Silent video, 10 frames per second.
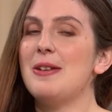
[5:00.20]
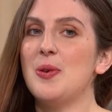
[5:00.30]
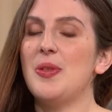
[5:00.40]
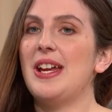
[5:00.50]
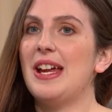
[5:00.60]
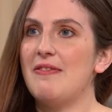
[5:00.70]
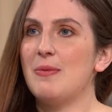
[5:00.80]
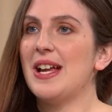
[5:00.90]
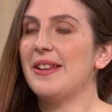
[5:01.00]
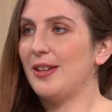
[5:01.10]
I don't think
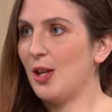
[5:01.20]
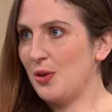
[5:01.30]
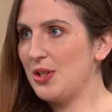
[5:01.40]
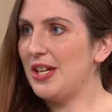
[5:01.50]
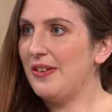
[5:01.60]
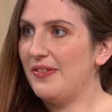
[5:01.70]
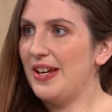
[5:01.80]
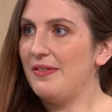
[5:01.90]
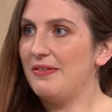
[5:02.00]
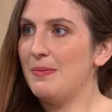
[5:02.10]
everyone has a long-term
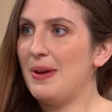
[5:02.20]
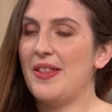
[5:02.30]
favourite,